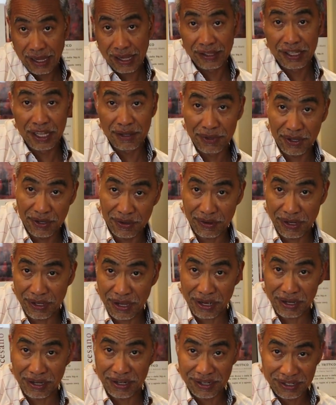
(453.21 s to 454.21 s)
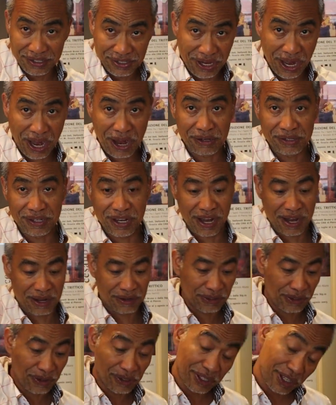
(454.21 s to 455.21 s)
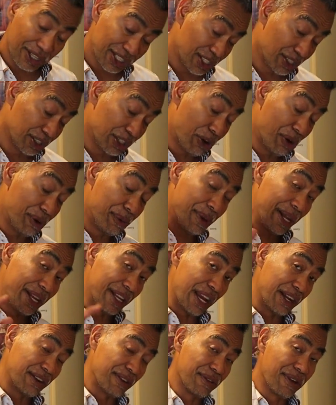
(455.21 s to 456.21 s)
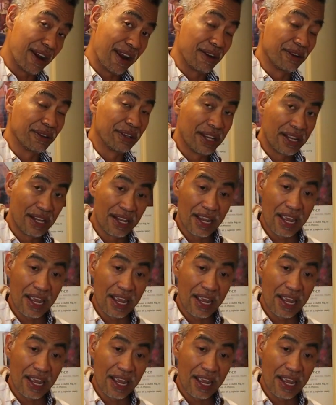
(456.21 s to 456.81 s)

I'll give you another shout out, or there will be another round